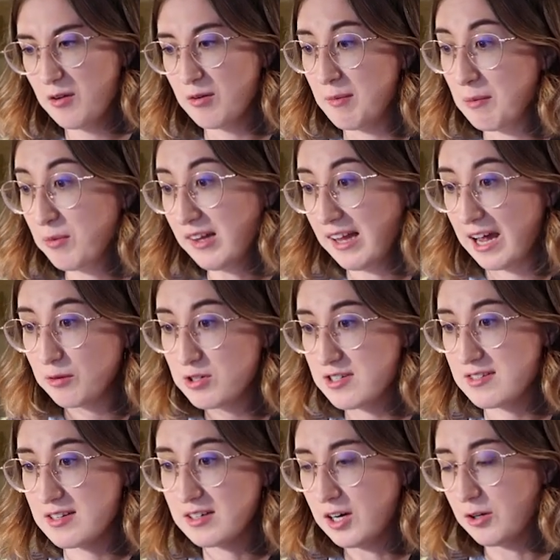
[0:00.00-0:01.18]
Remember,
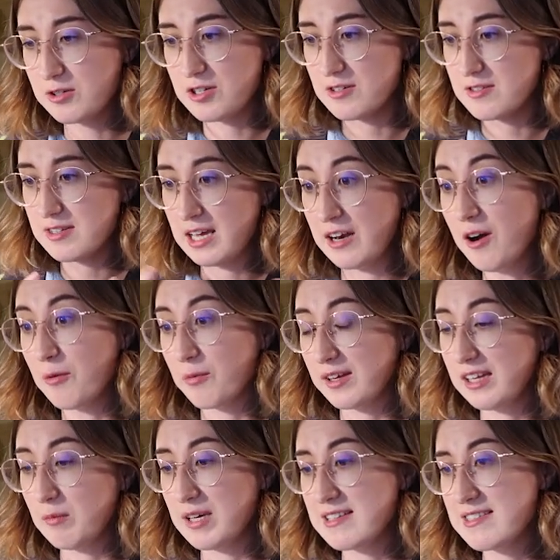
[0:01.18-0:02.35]
languages and cultures cannot
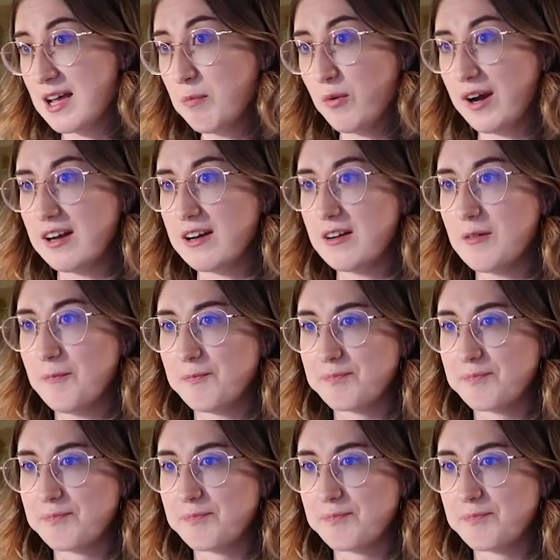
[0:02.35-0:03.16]
really be separated.